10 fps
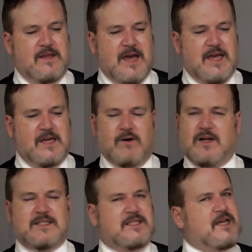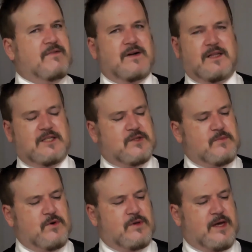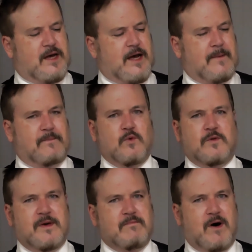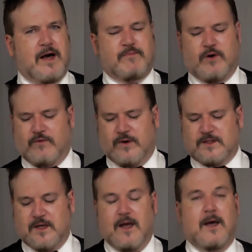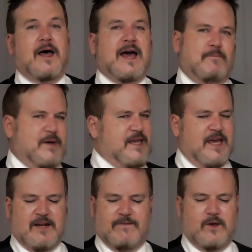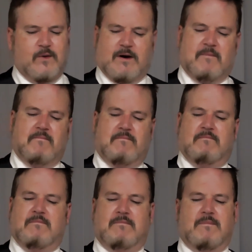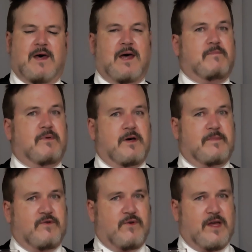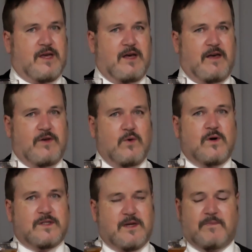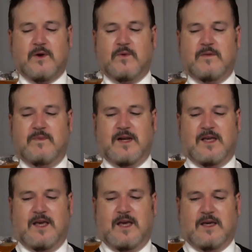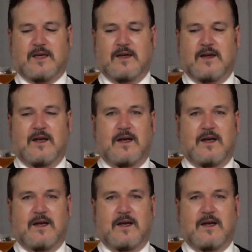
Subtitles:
8-year-old is definitely smoother, would be my preference. But again, if you are a mad bourbon drinker, if you want something with a bit of kick,